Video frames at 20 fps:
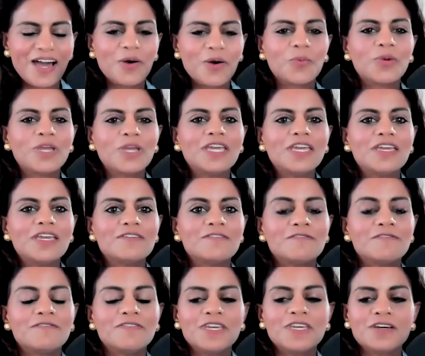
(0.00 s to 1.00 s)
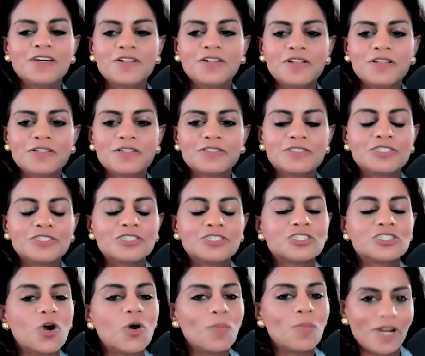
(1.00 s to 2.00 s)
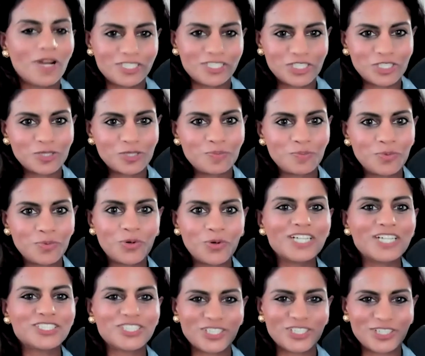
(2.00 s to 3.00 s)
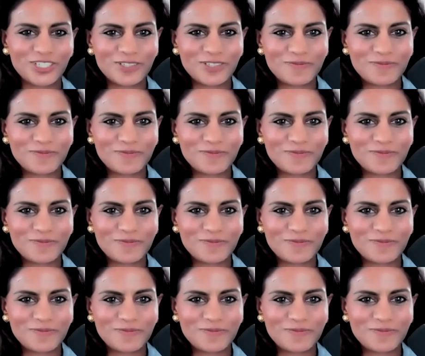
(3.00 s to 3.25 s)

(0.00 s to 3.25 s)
We feel so much pressure